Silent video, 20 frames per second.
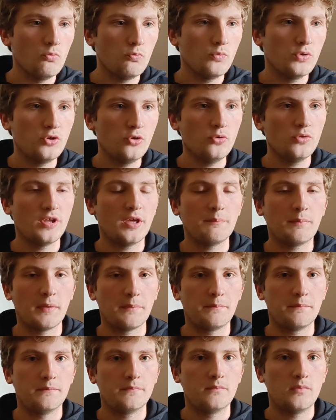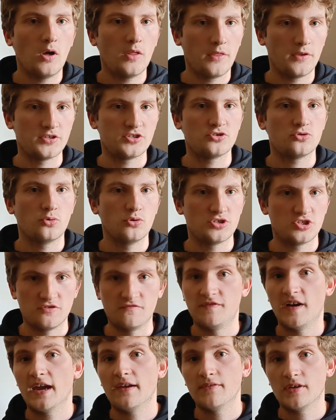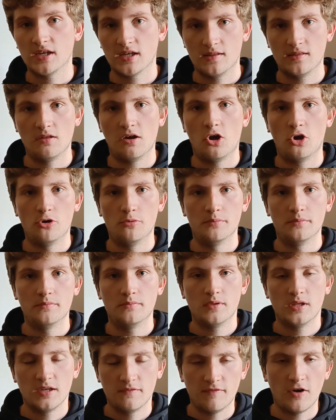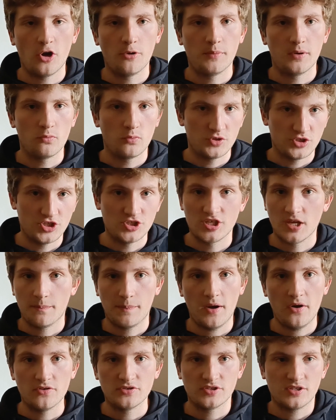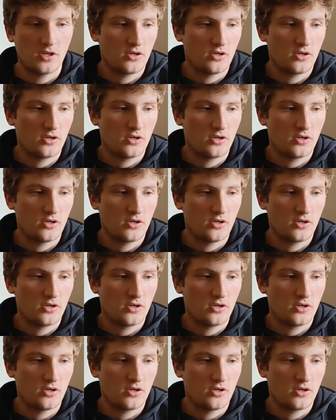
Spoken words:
we do that by others who are surviving in their environment, which is our parents.